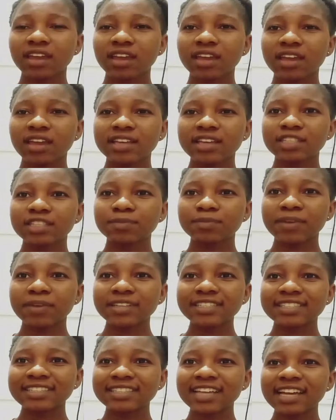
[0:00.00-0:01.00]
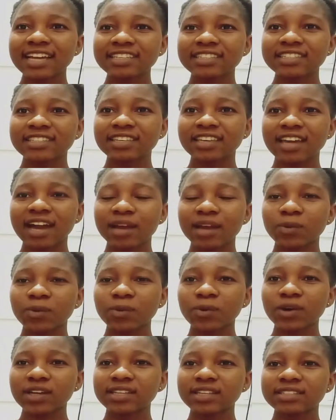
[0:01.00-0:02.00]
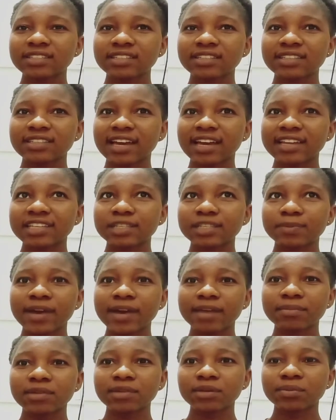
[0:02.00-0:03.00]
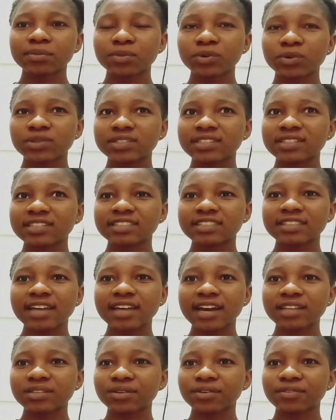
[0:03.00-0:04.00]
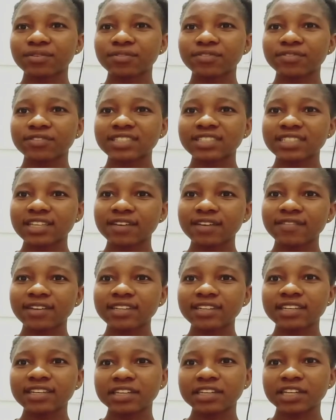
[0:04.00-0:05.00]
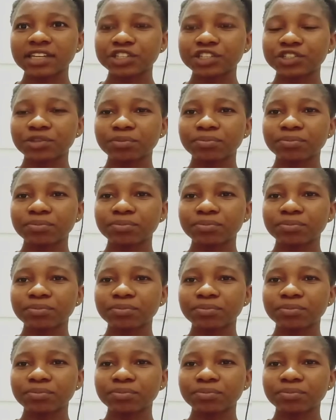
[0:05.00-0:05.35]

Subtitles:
His personality and quality that inspired me the most is that of servant leadership.